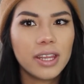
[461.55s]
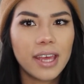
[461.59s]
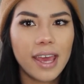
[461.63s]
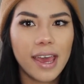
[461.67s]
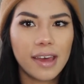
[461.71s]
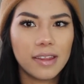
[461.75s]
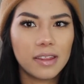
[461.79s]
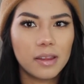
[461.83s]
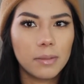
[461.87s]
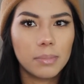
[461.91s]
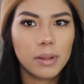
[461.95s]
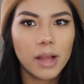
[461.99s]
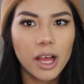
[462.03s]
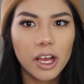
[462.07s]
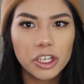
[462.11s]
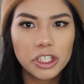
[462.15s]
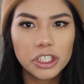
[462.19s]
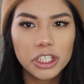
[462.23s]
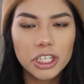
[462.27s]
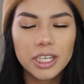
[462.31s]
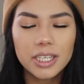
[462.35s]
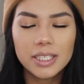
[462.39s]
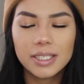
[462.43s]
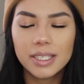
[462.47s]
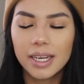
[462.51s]
they had the
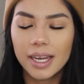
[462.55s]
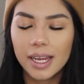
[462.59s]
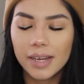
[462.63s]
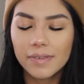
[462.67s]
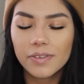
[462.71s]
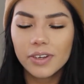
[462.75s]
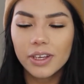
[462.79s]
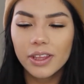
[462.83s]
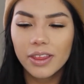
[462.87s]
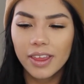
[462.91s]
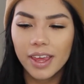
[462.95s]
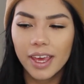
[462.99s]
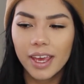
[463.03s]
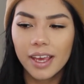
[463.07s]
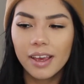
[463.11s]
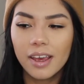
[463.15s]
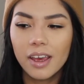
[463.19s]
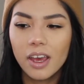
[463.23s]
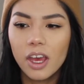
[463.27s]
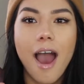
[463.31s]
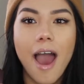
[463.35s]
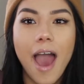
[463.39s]
blushes and everything.